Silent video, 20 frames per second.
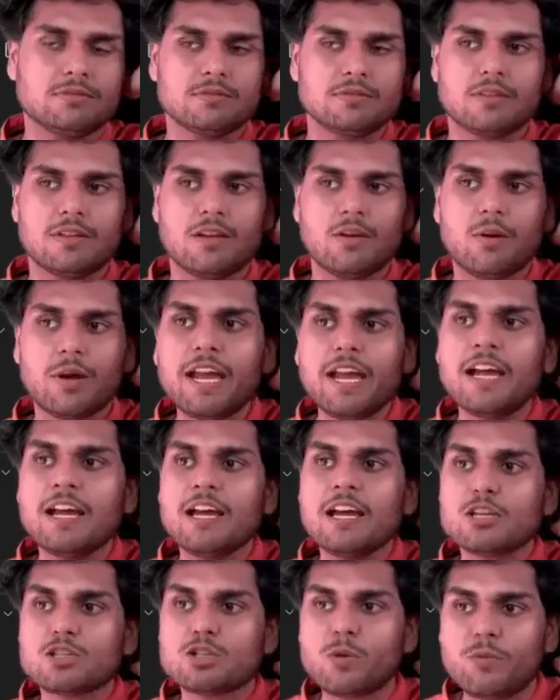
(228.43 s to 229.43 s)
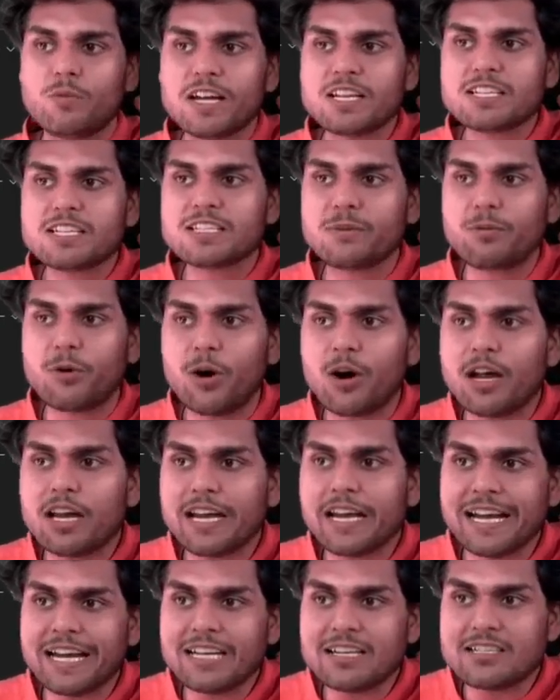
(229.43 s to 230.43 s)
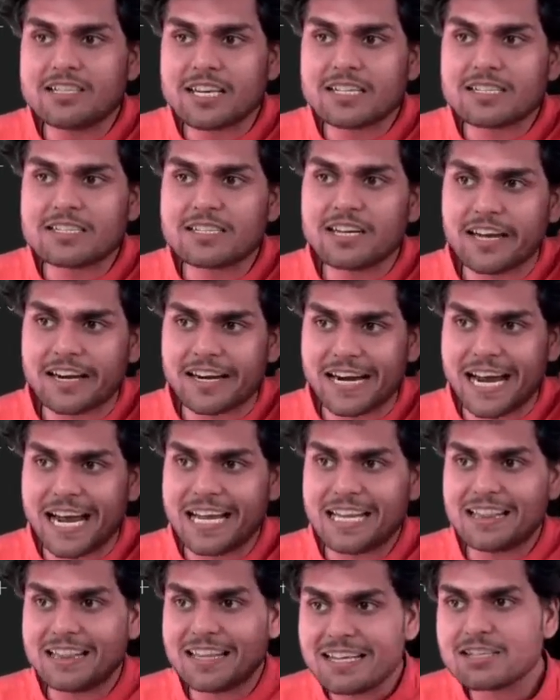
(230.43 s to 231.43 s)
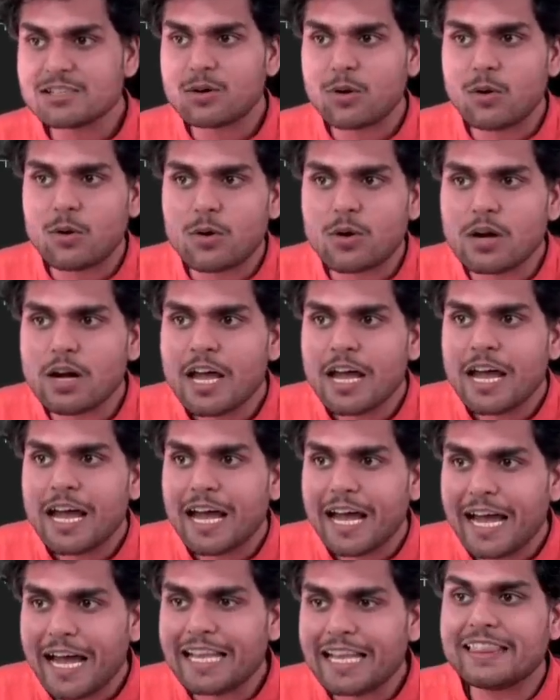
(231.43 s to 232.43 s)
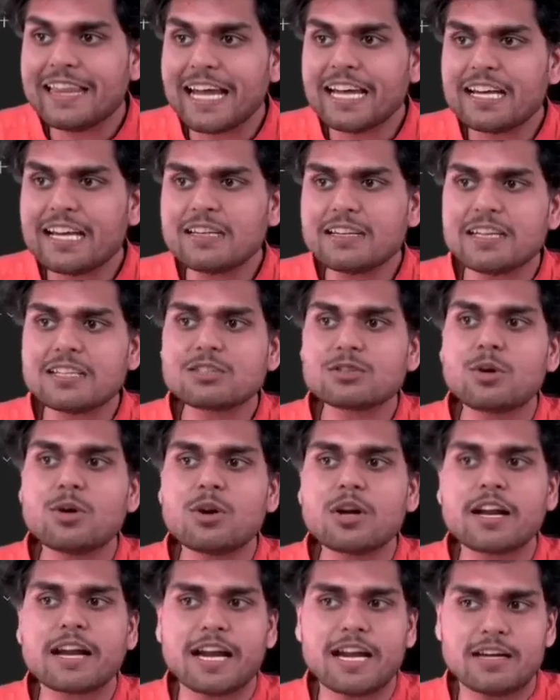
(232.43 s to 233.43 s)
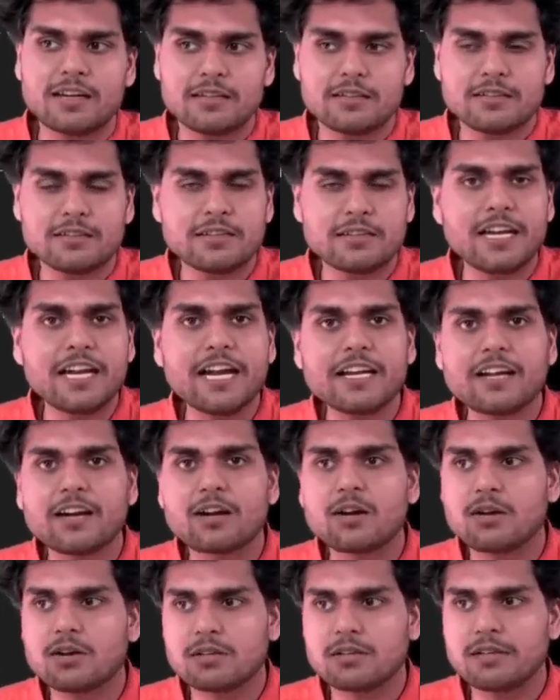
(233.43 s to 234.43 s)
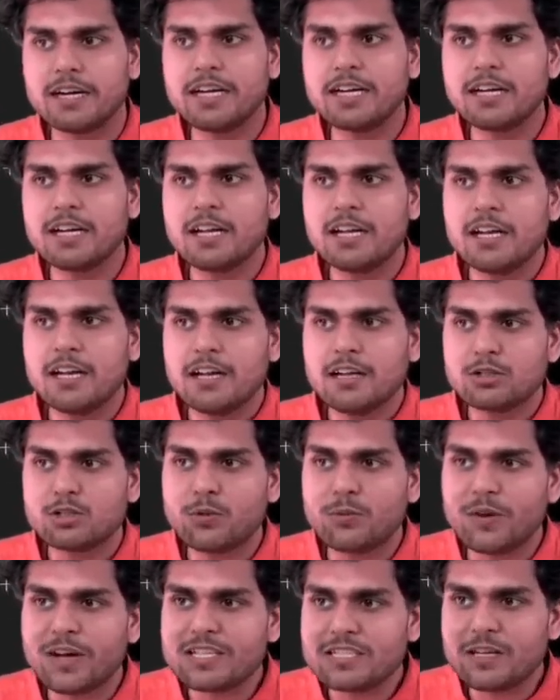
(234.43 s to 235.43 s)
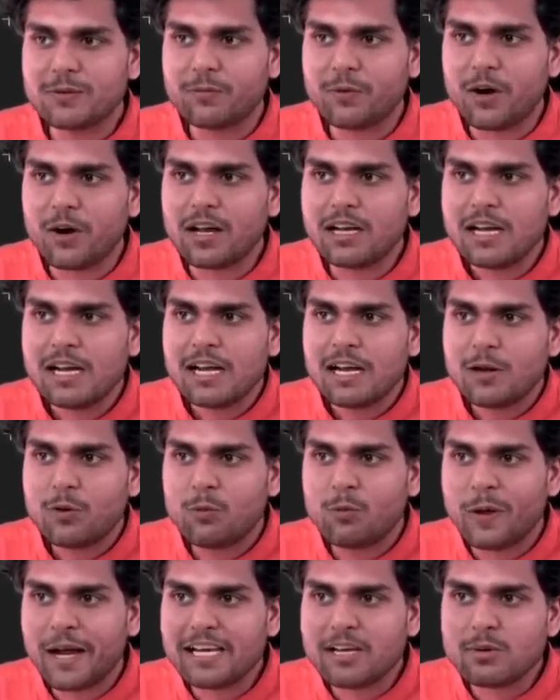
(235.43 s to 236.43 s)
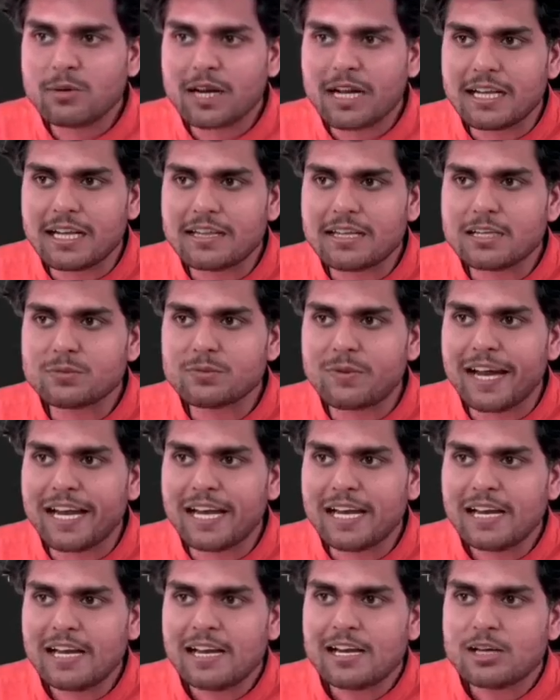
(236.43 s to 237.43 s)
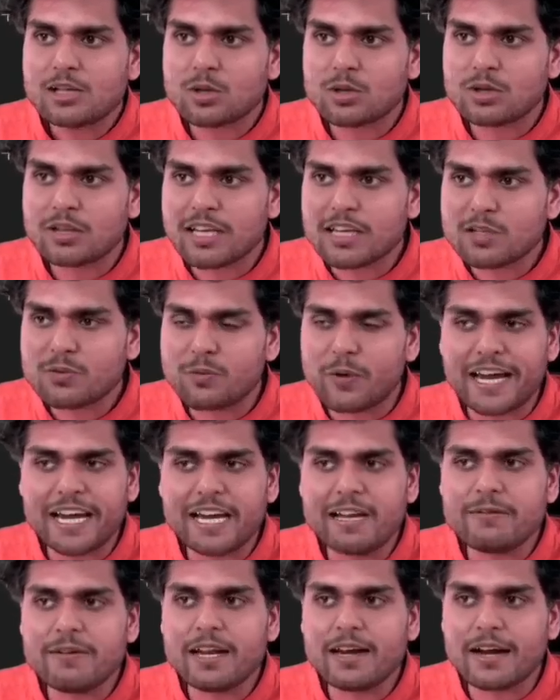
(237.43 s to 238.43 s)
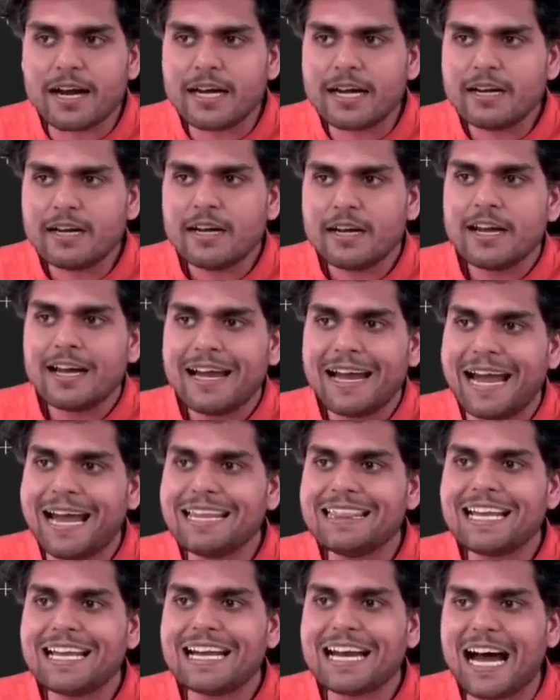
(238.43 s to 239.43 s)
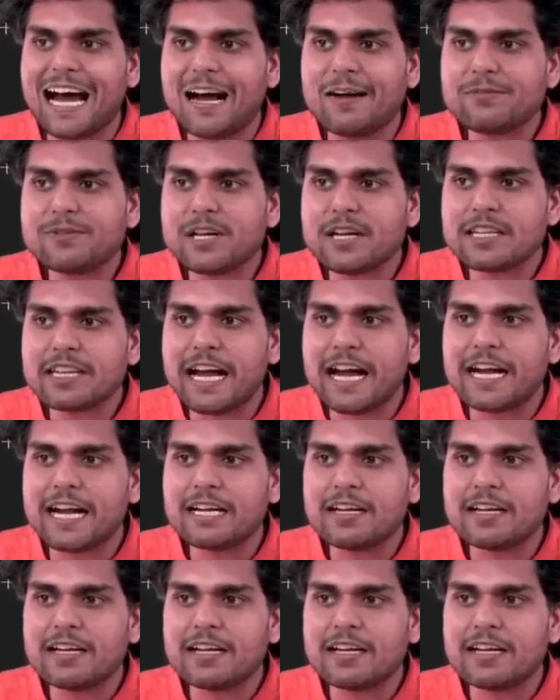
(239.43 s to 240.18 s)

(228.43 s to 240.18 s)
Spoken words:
Okay, so first of all, it just ran this code and then this code ran the later on, right? So first of all, when you run this file, so this file will run, and then after that,